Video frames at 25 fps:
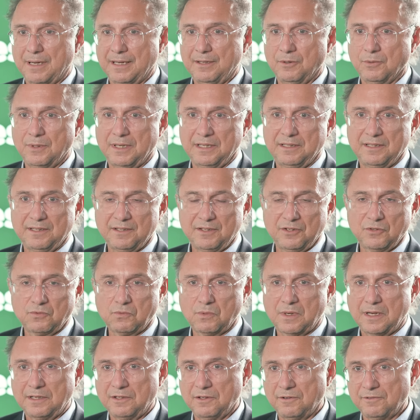the way, this is
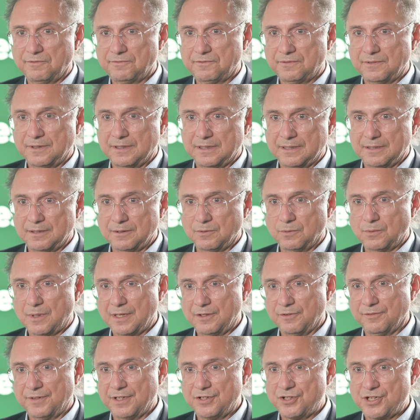one of
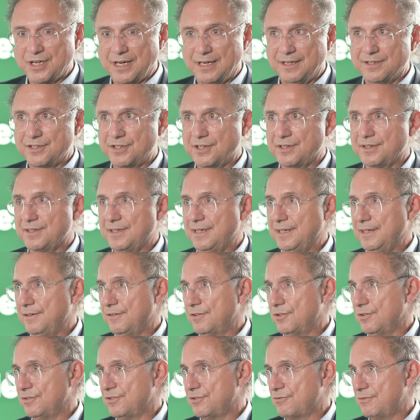the challenges the
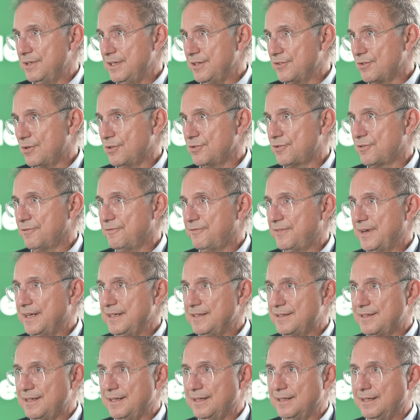industry is also
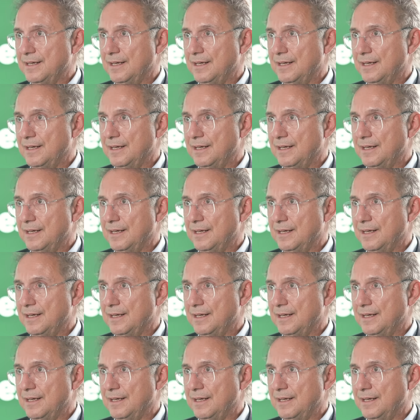facing,